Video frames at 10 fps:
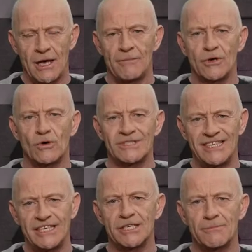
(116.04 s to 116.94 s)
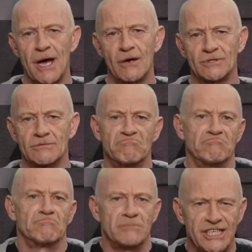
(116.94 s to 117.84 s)
Because this amount
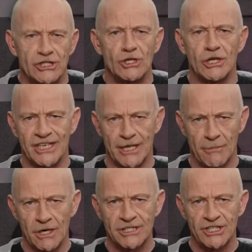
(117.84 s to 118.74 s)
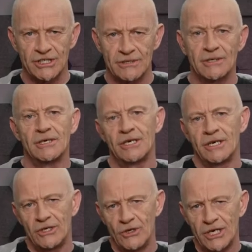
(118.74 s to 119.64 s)
is not that much,
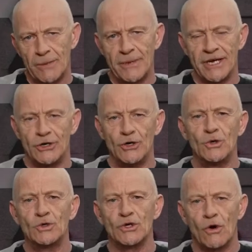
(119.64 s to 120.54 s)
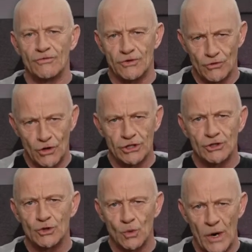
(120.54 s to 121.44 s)
you can make use of the
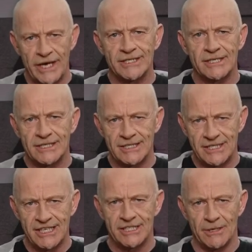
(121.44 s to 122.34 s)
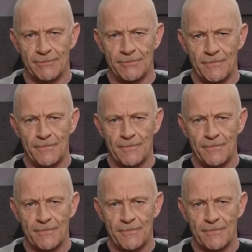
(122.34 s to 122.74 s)
run-to-waste system.